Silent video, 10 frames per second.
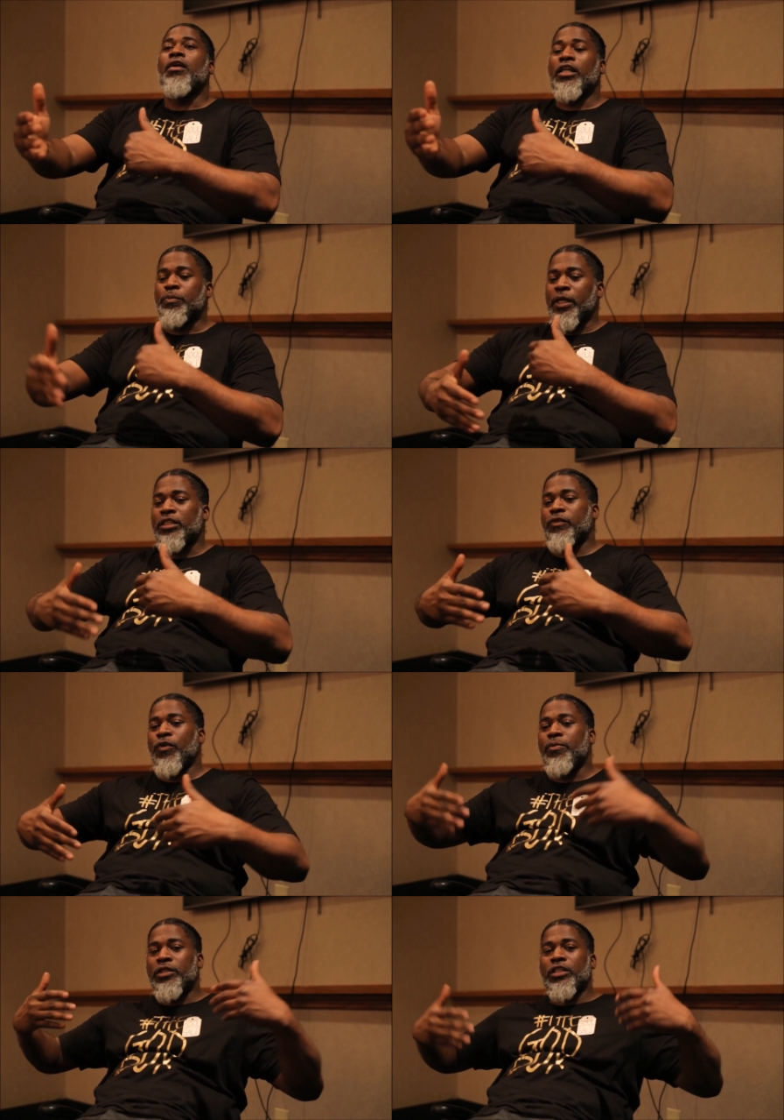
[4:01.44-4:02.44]
especially
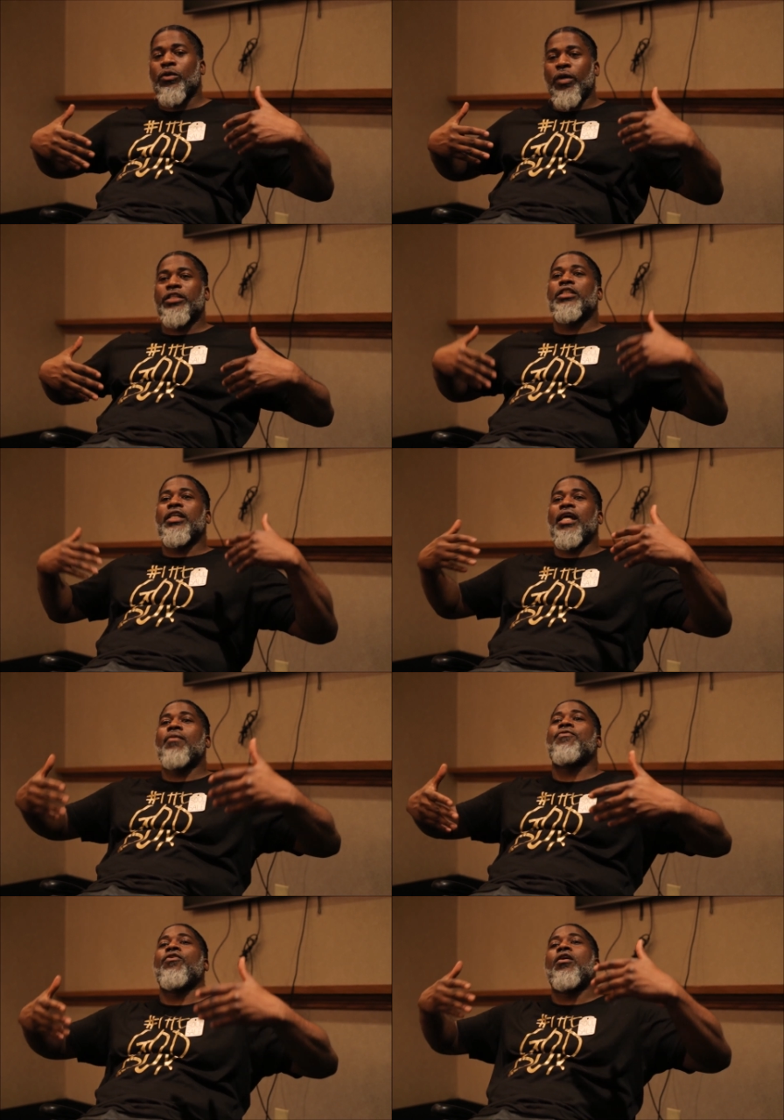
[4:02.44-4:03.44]
from the generation that
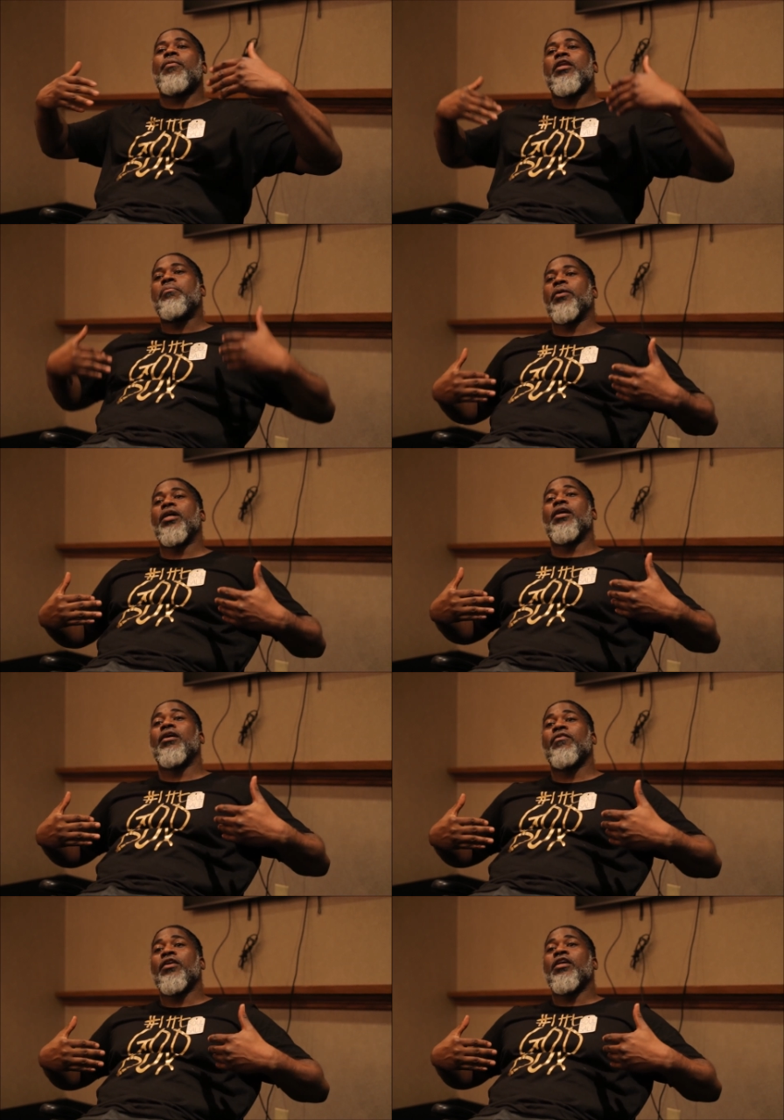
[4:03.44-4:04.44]
I'm from and
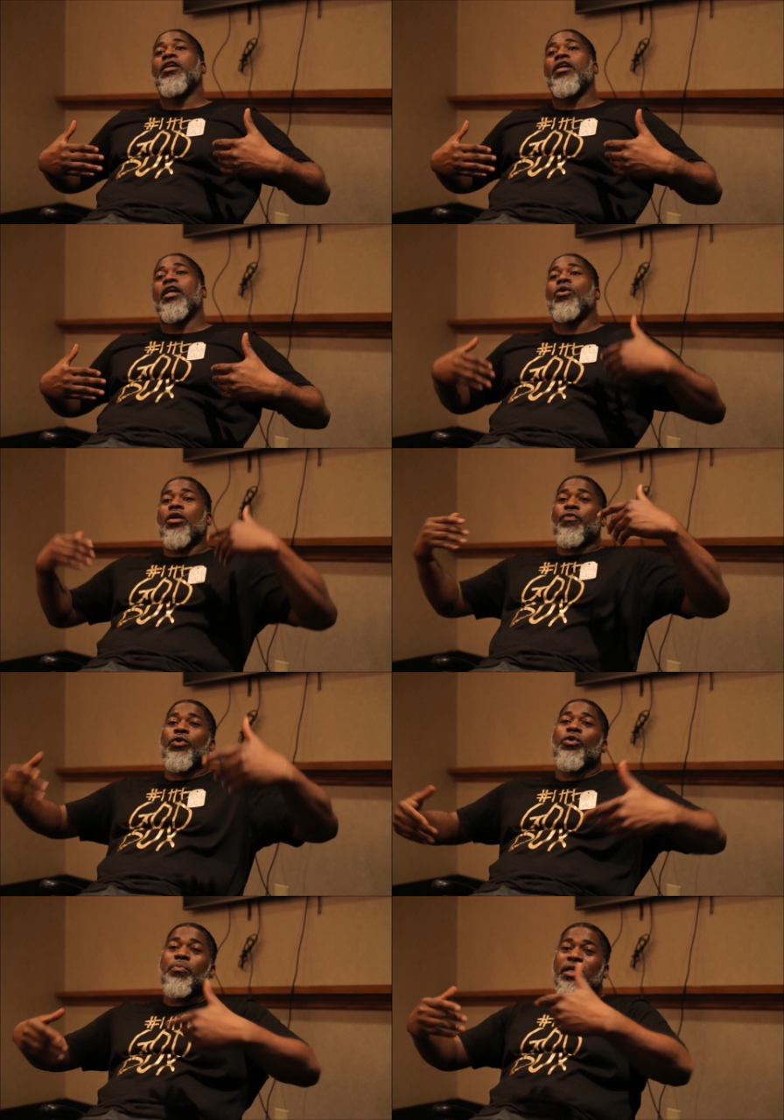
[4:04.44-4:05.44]
above, in order for
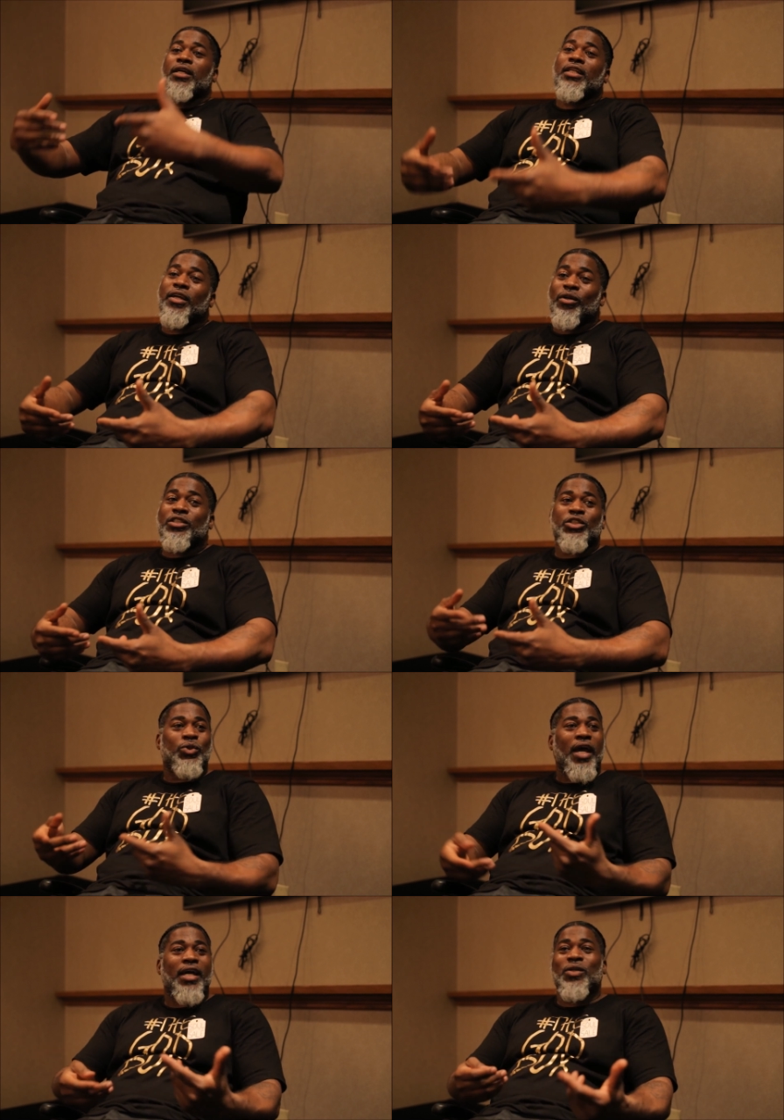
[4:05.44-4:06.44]
you to be a lyricist,
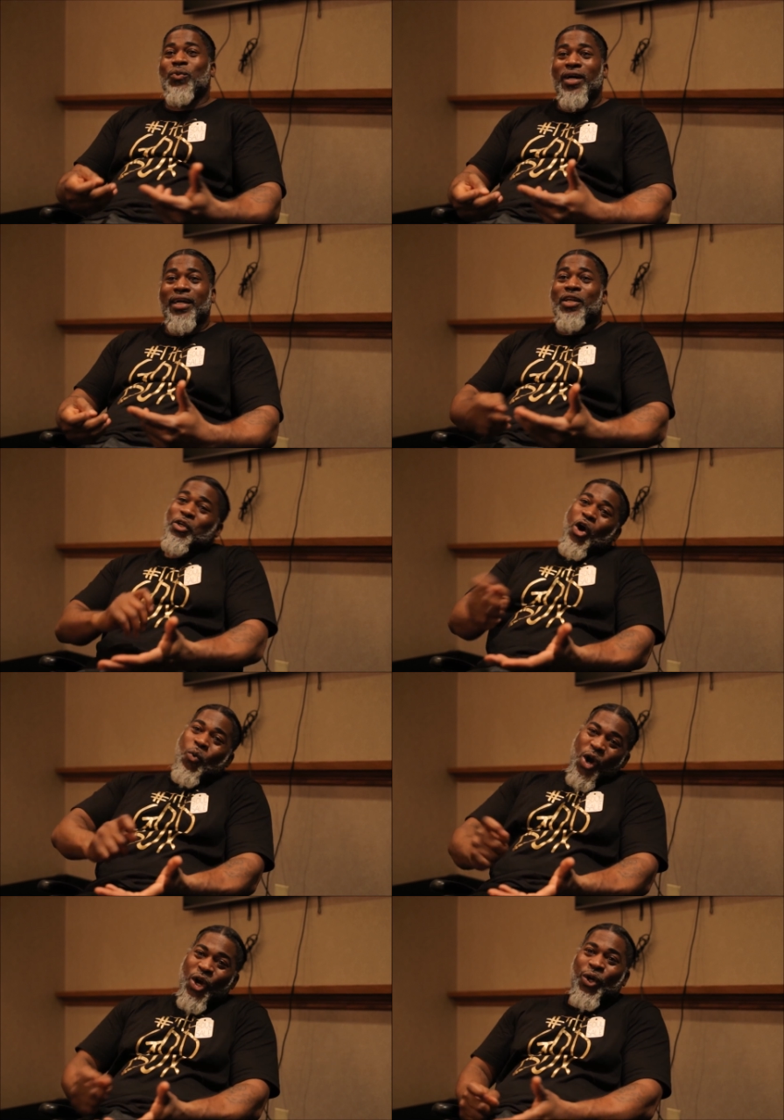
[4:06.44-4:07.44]
you had to what? No
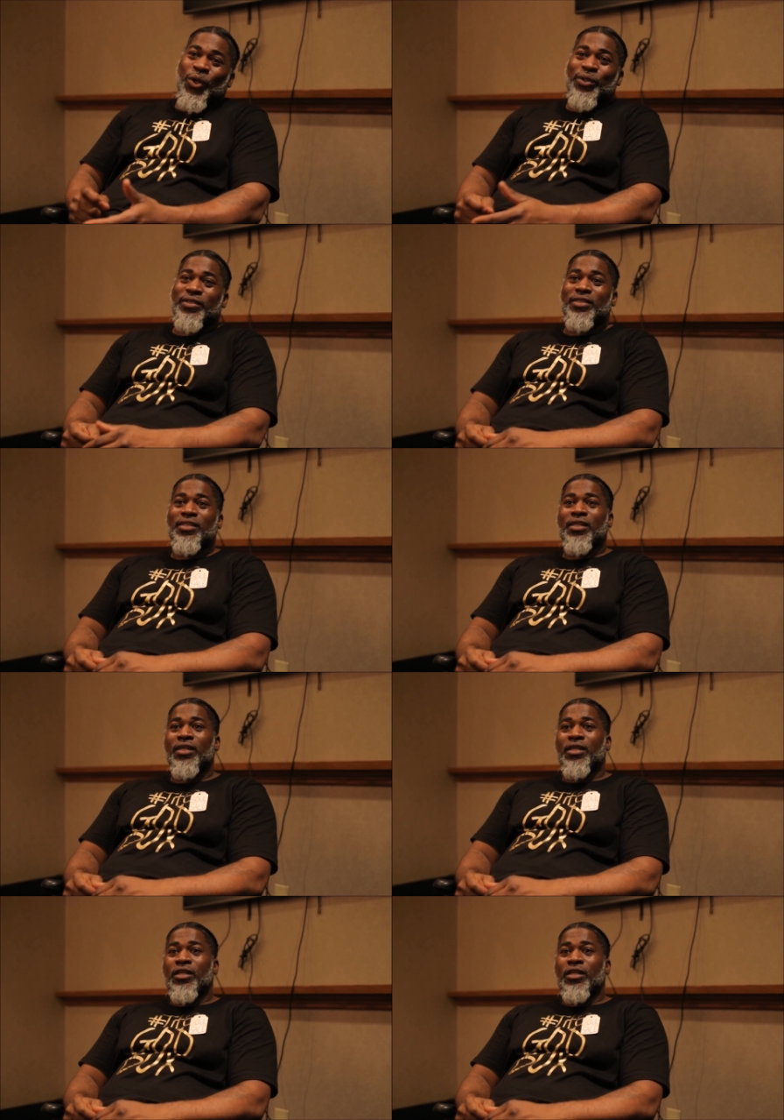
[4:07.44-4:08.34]
words. Mm-hmm.